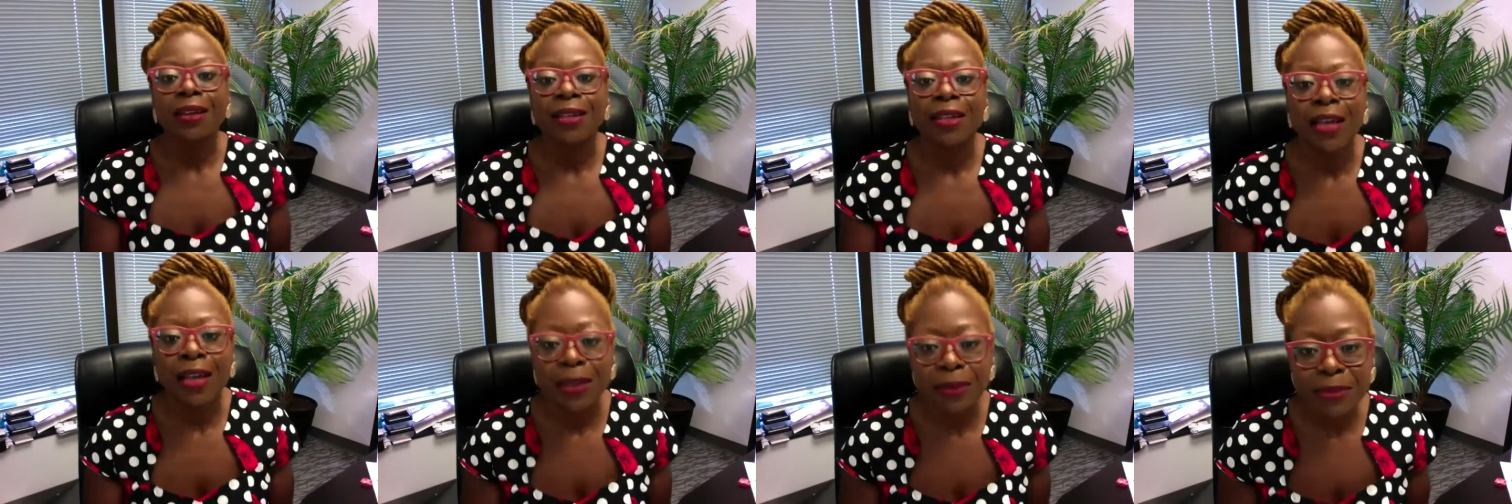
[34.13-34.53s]

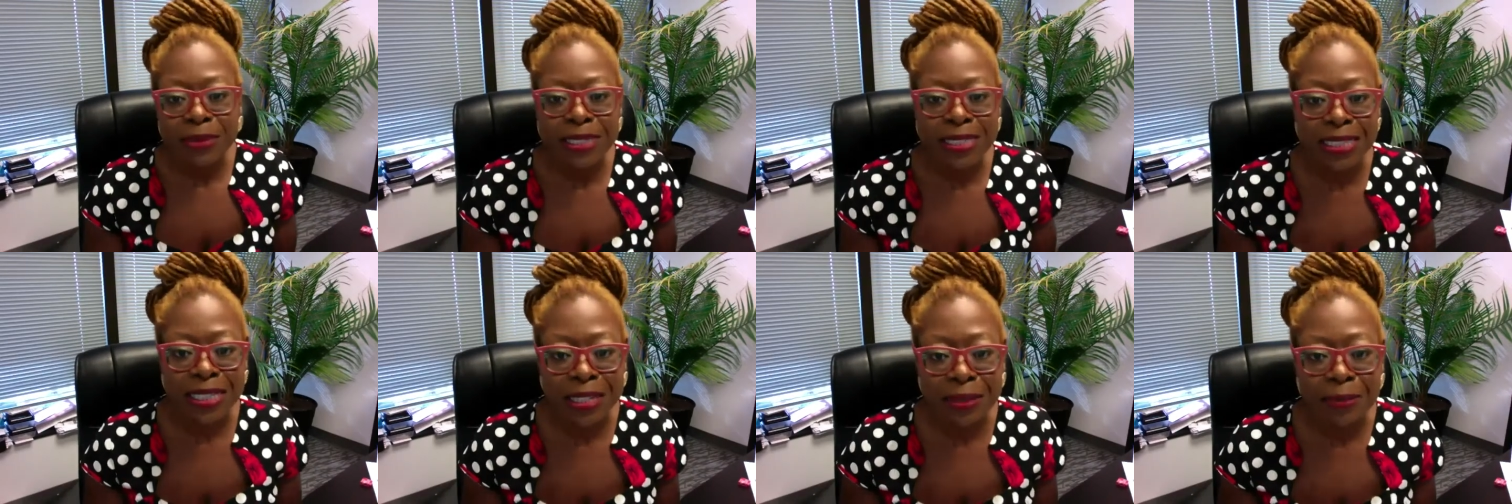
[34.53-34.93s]
come
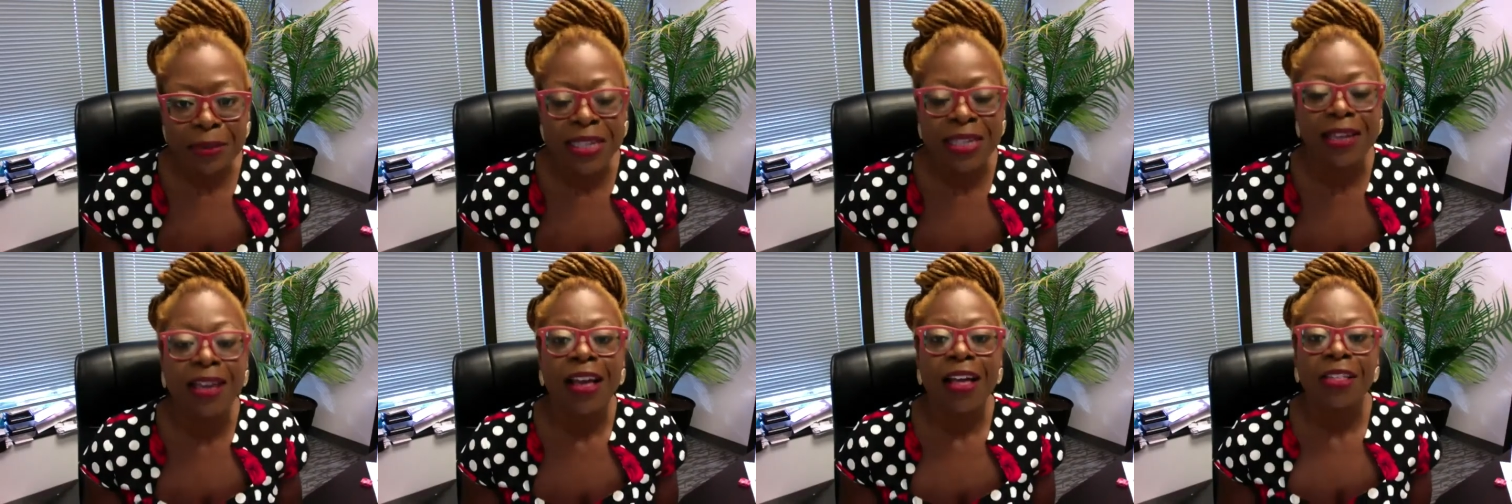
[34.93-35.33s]
see
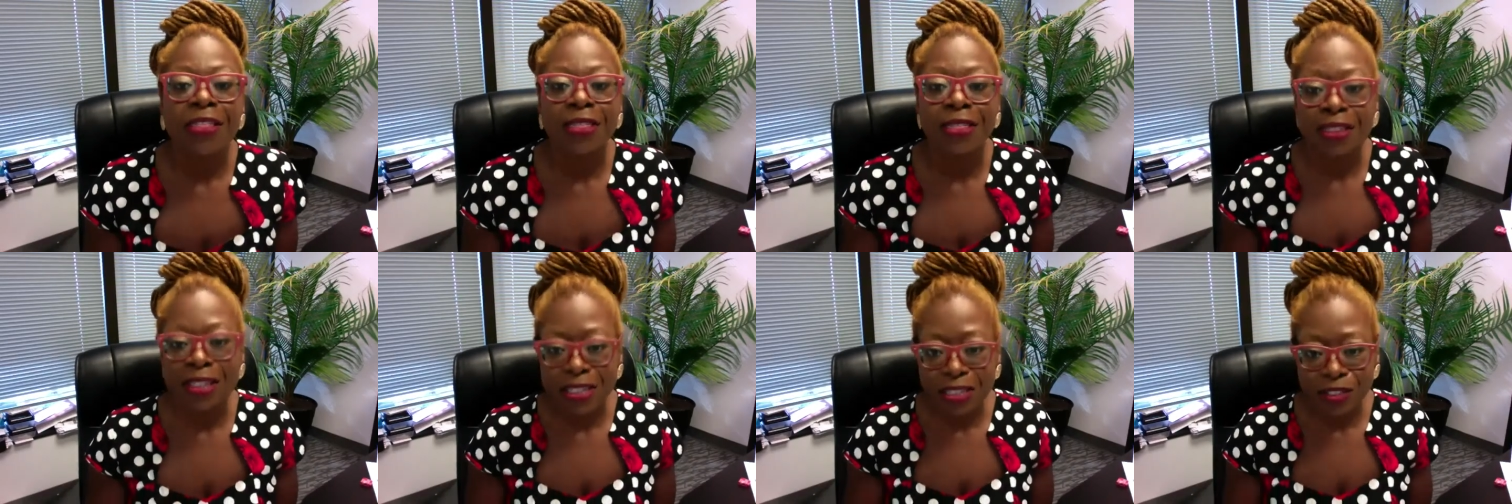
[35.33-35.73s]
me
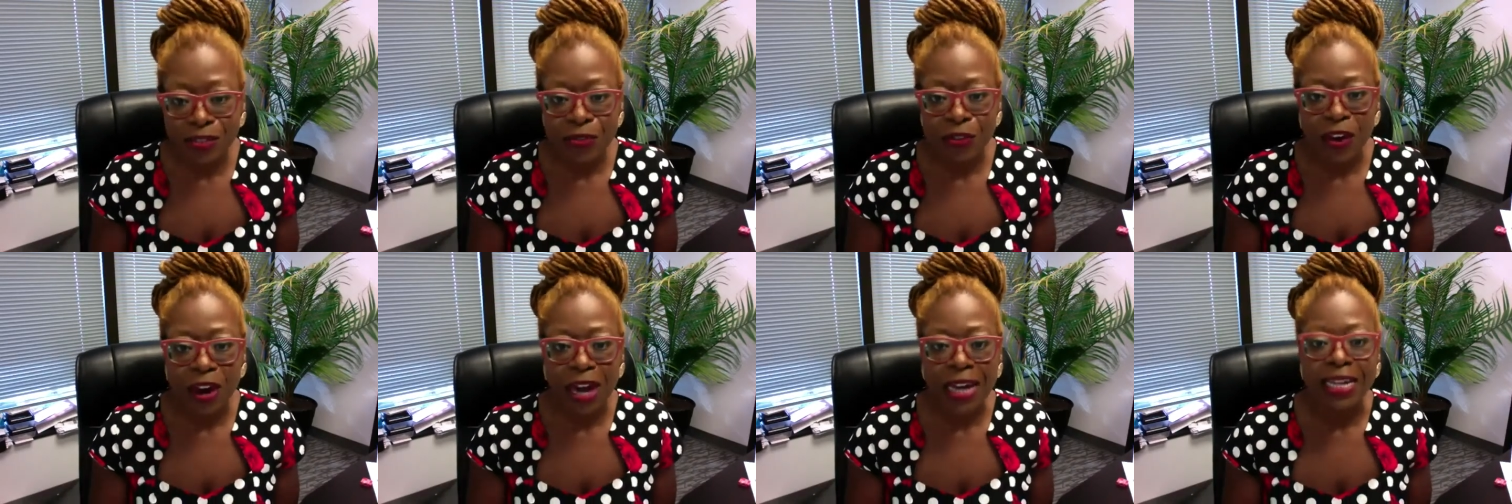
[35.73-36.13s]
this
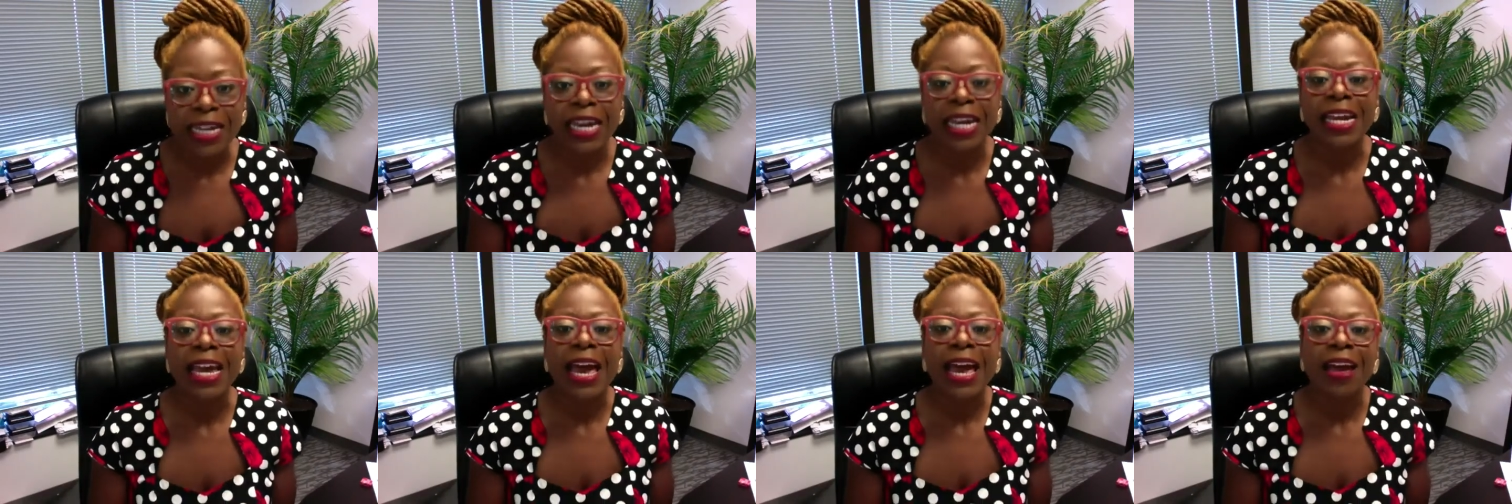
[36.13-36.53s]

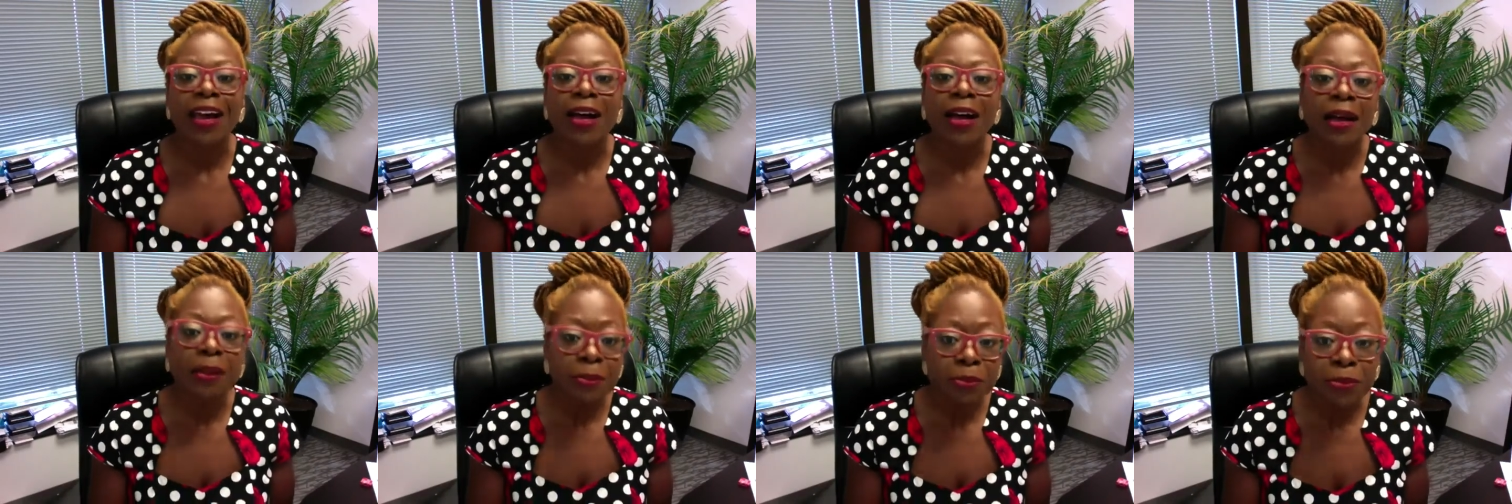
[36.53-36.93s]
Friday at
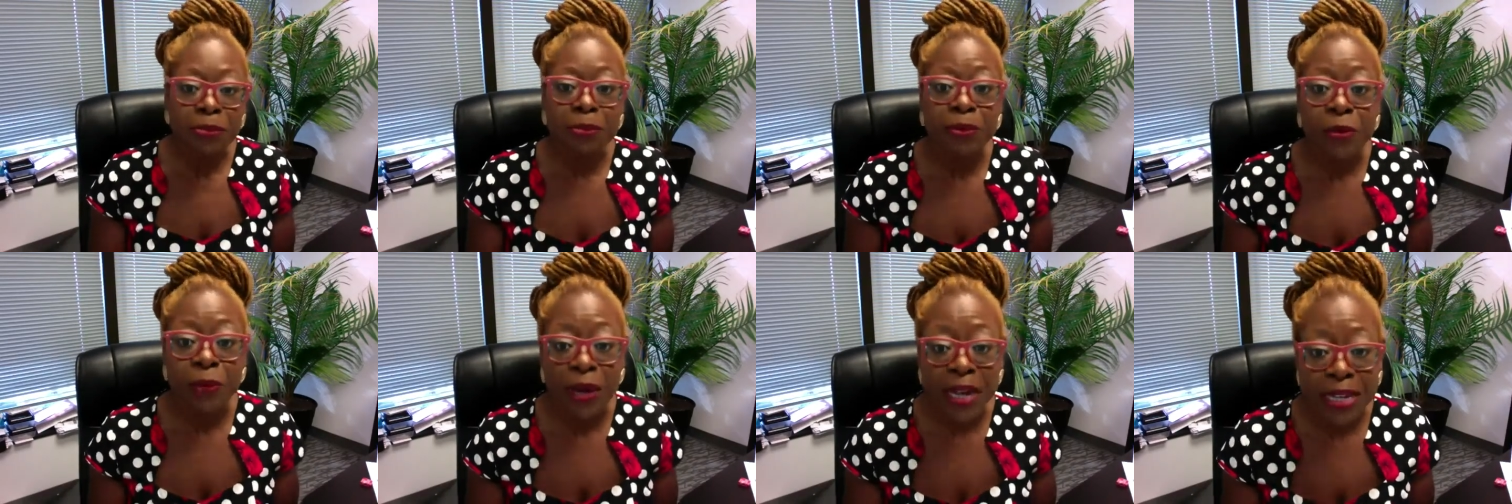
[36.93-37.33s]

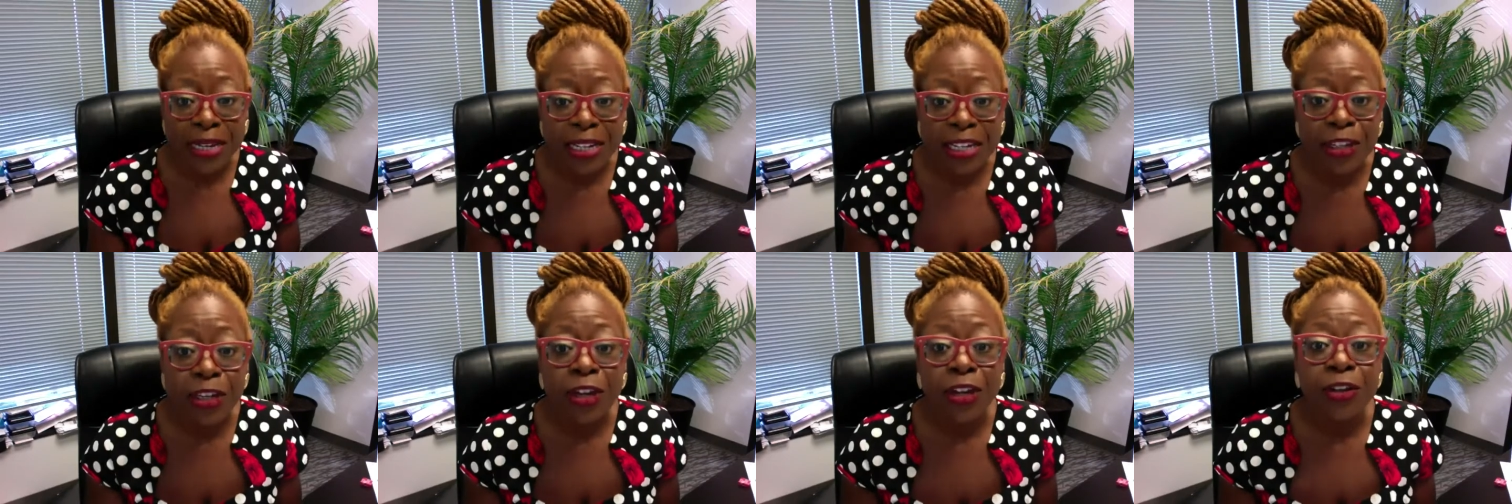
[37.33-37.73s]

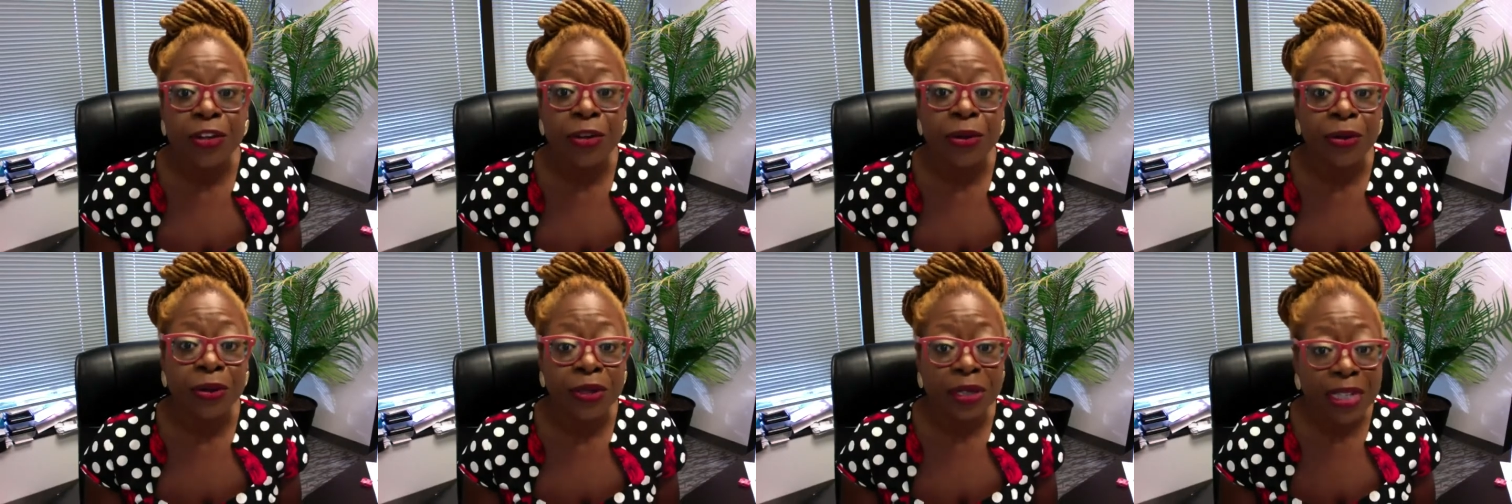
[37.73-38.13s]
Upgrading
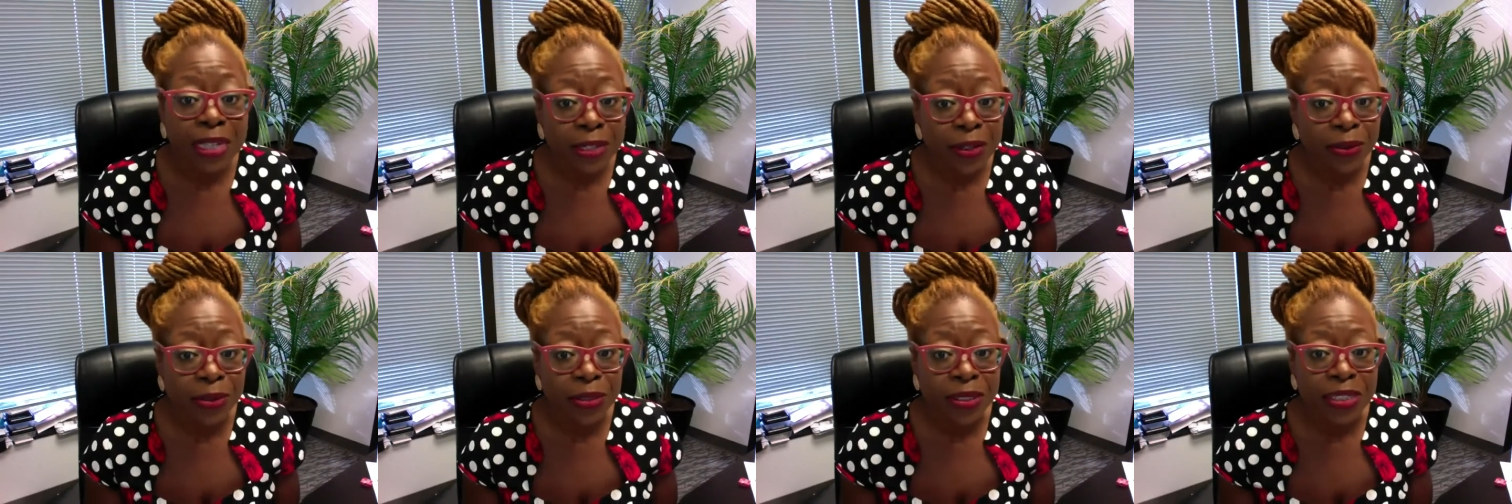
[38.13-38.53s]
Your
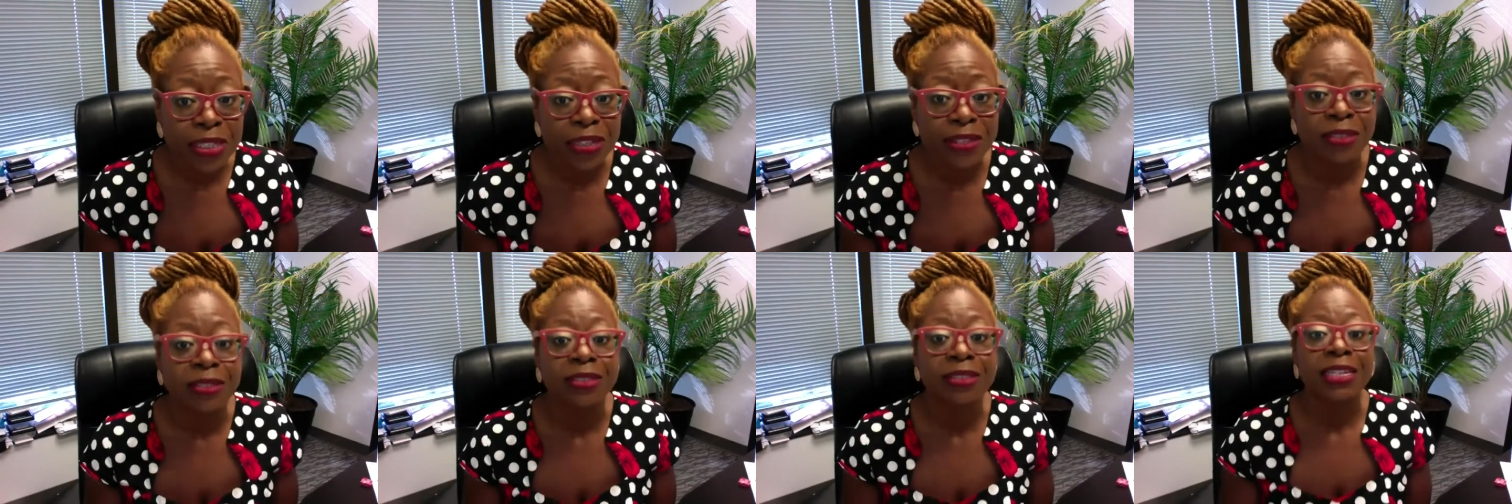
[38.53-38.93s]
Legal
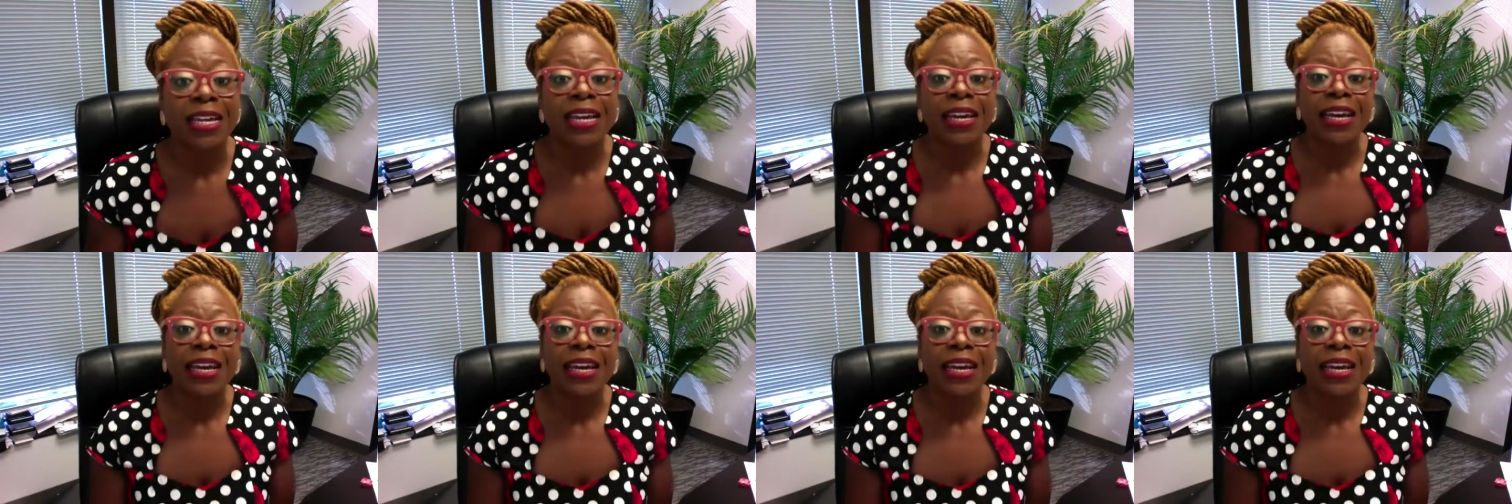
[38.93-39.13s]
Skills